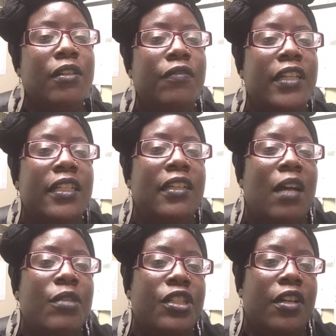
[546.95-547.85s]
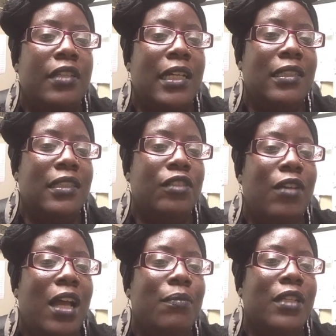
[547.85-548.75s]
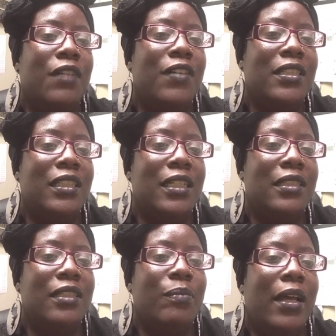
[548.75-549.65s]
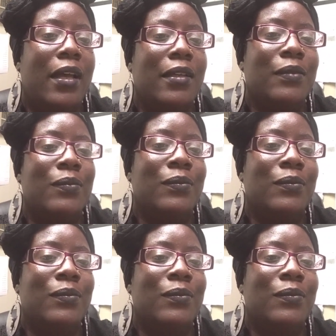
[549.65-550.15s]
Don't forget to comment, share, like, and subscribe. Love, hugs, kisses. Bye.